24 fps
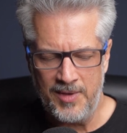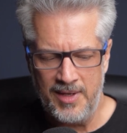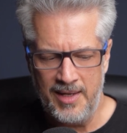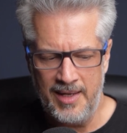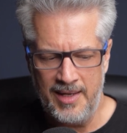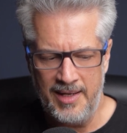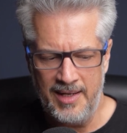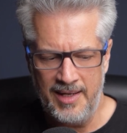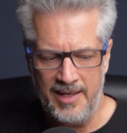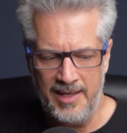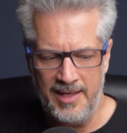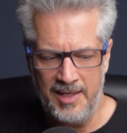
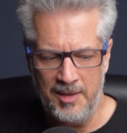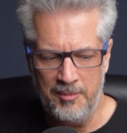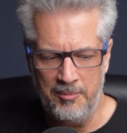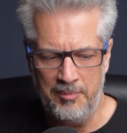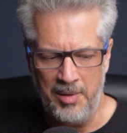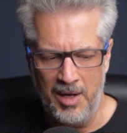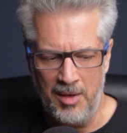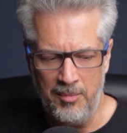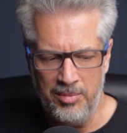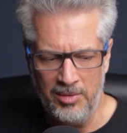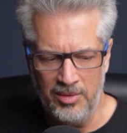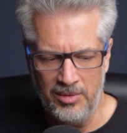in a
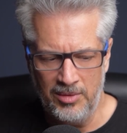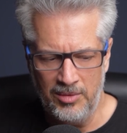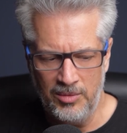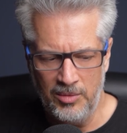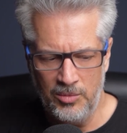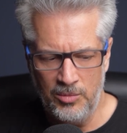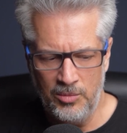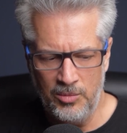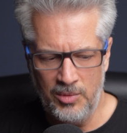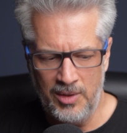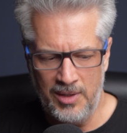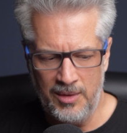bubble
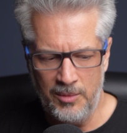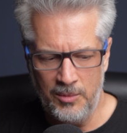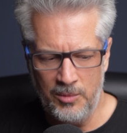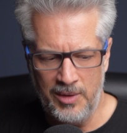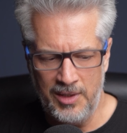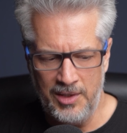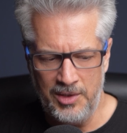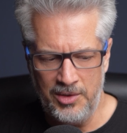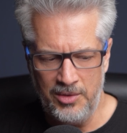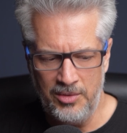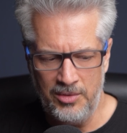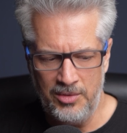
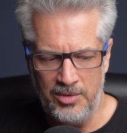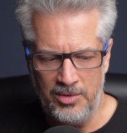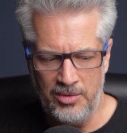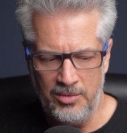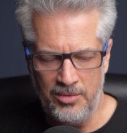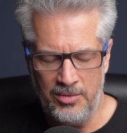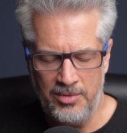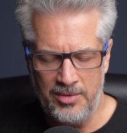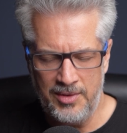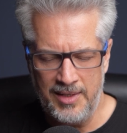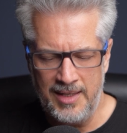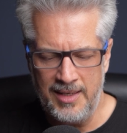where
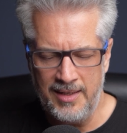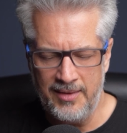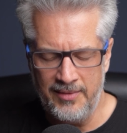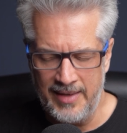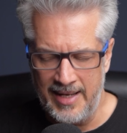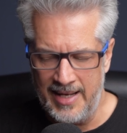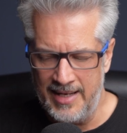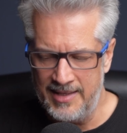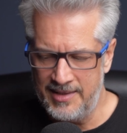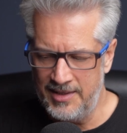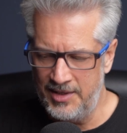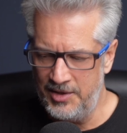you think
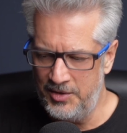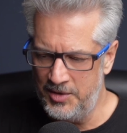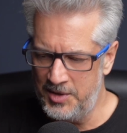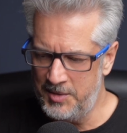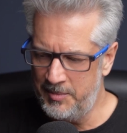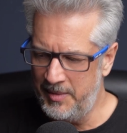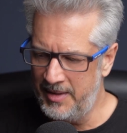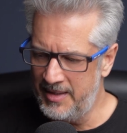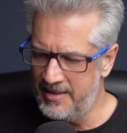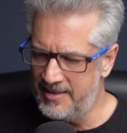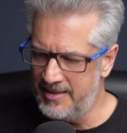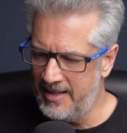that and you
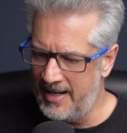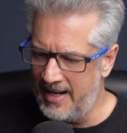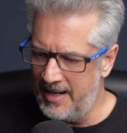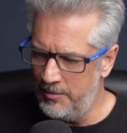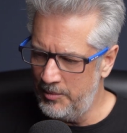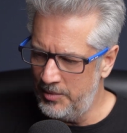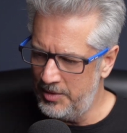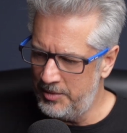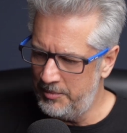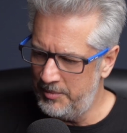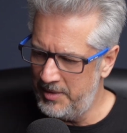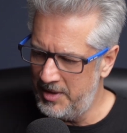spend
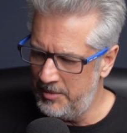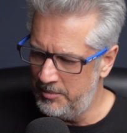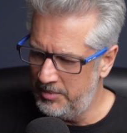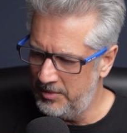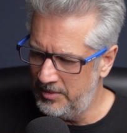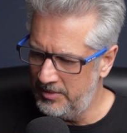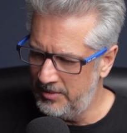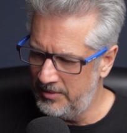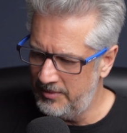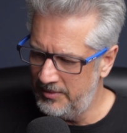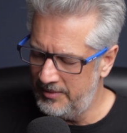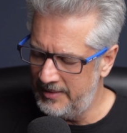time with
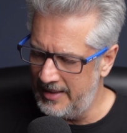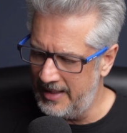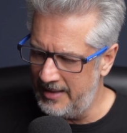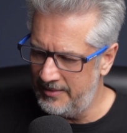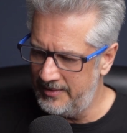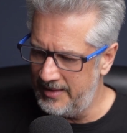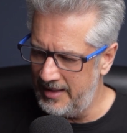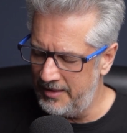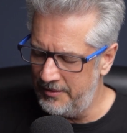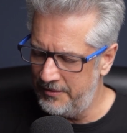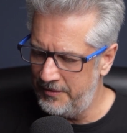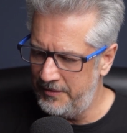people
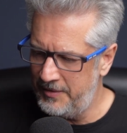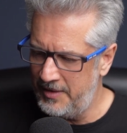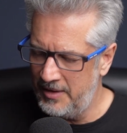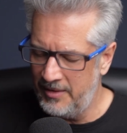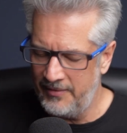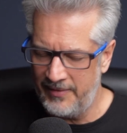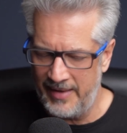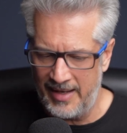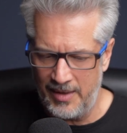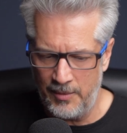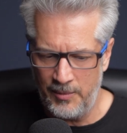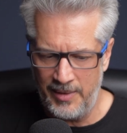that feel
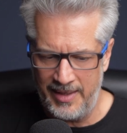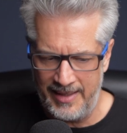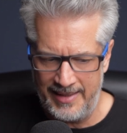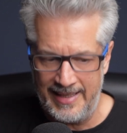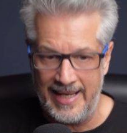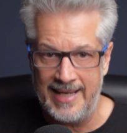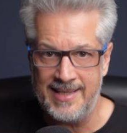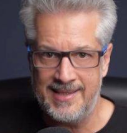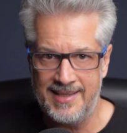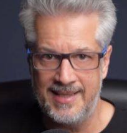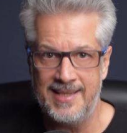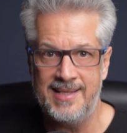that way,
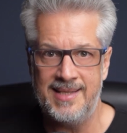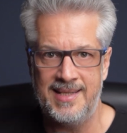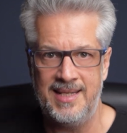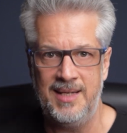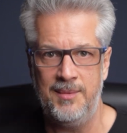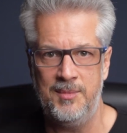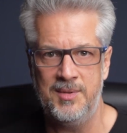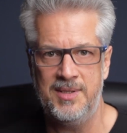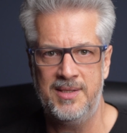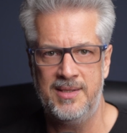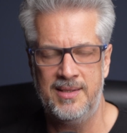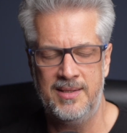yes, it
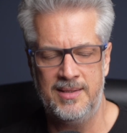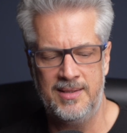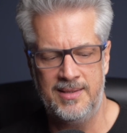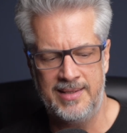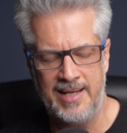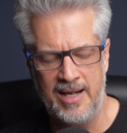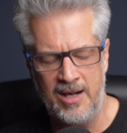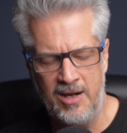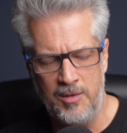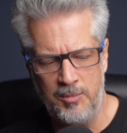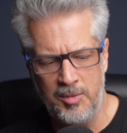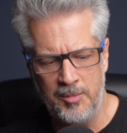seems
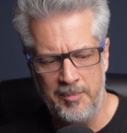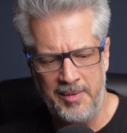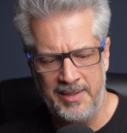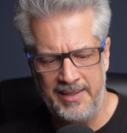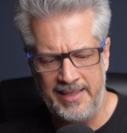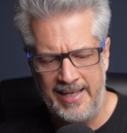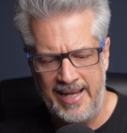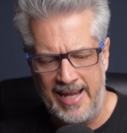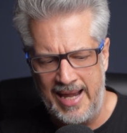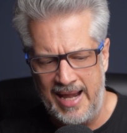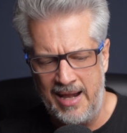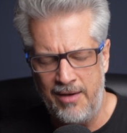terrible, but
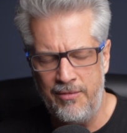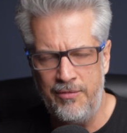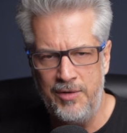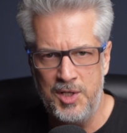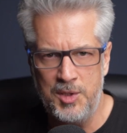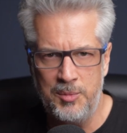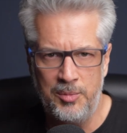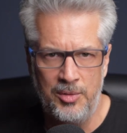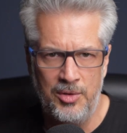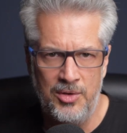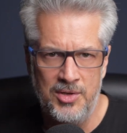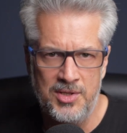the
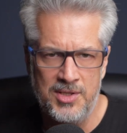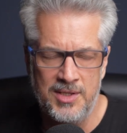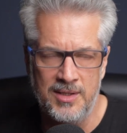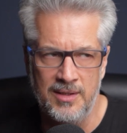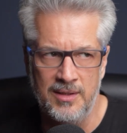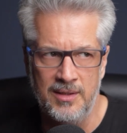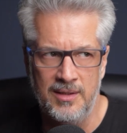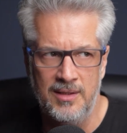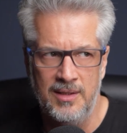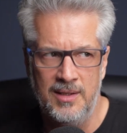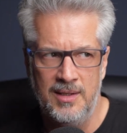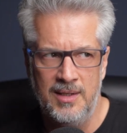average
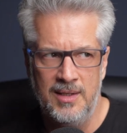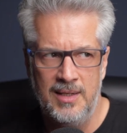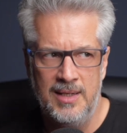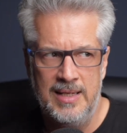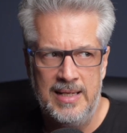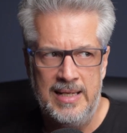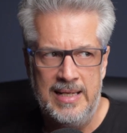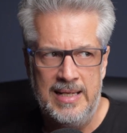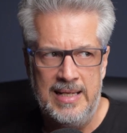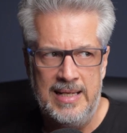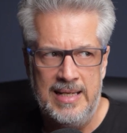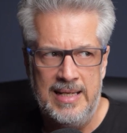person
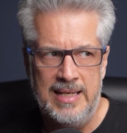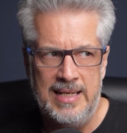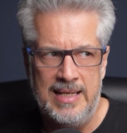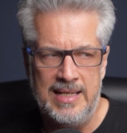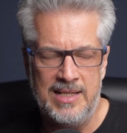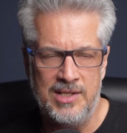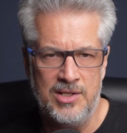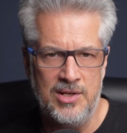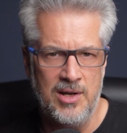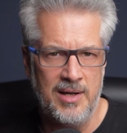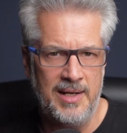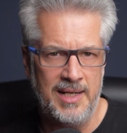
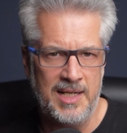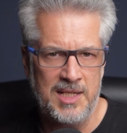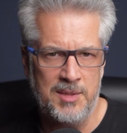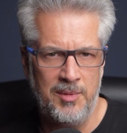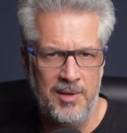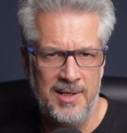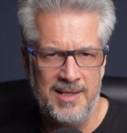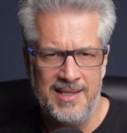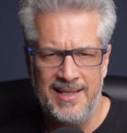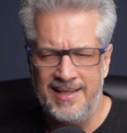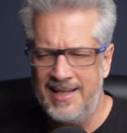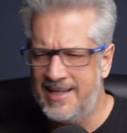is not
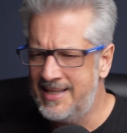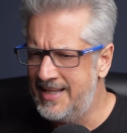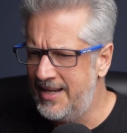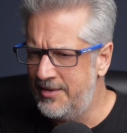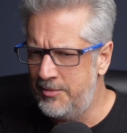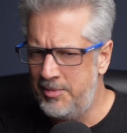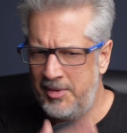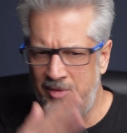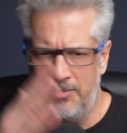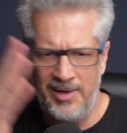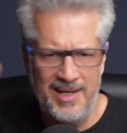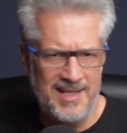experiencing. It doesn't
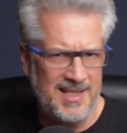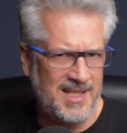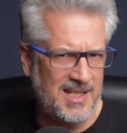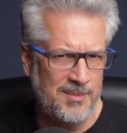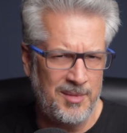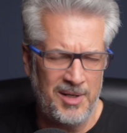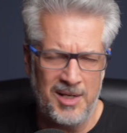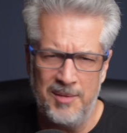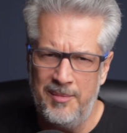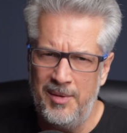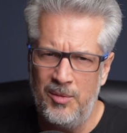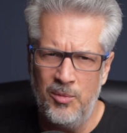have to be
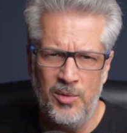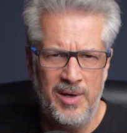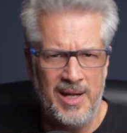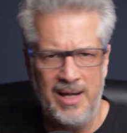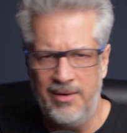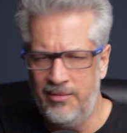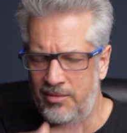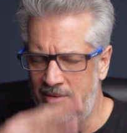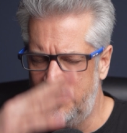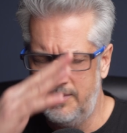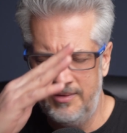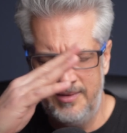racism. It can be
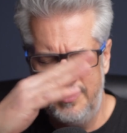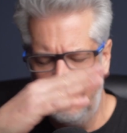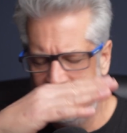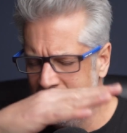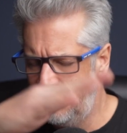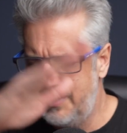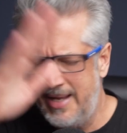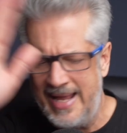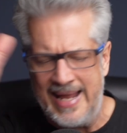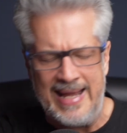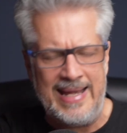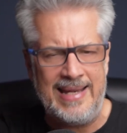whatever.
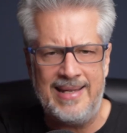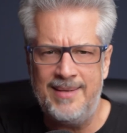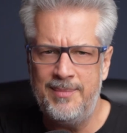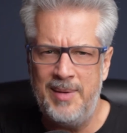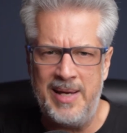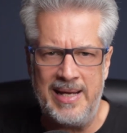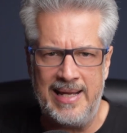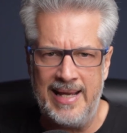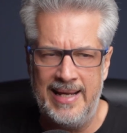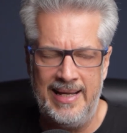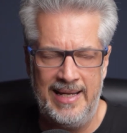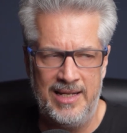And
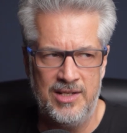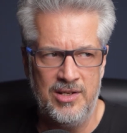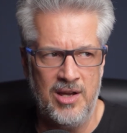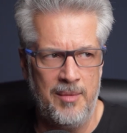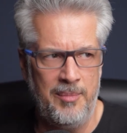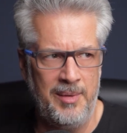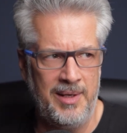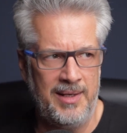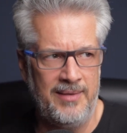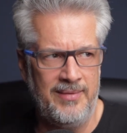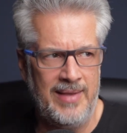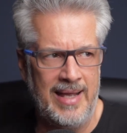pick any
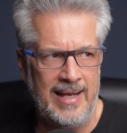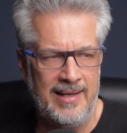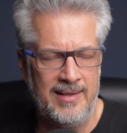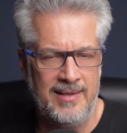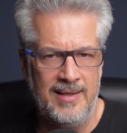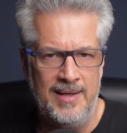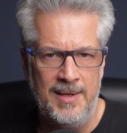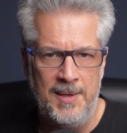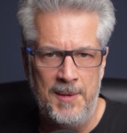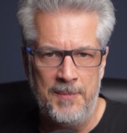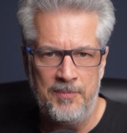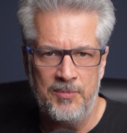topic that
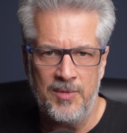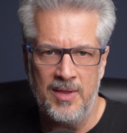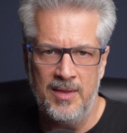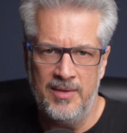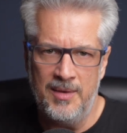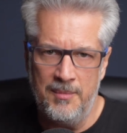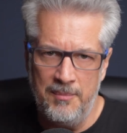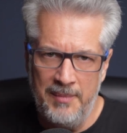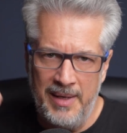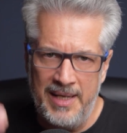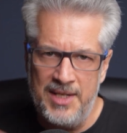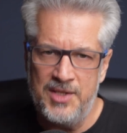
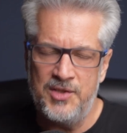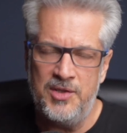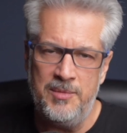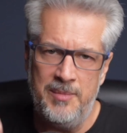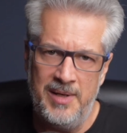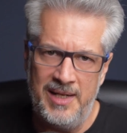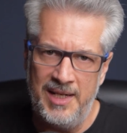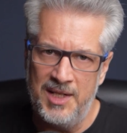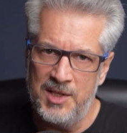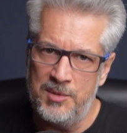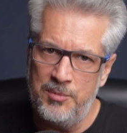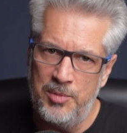the mainstream
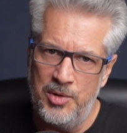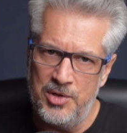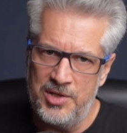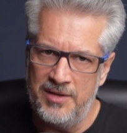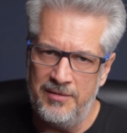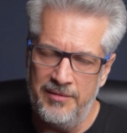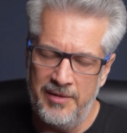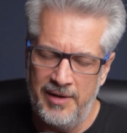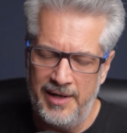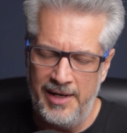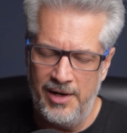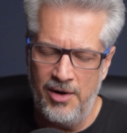media is
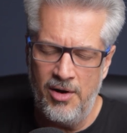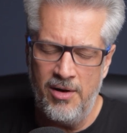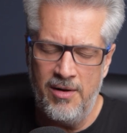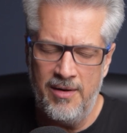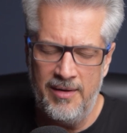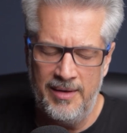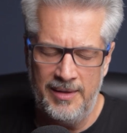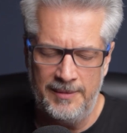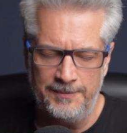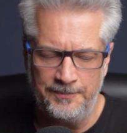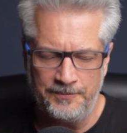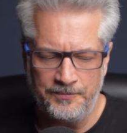pushing very
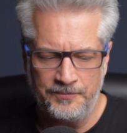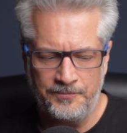hard.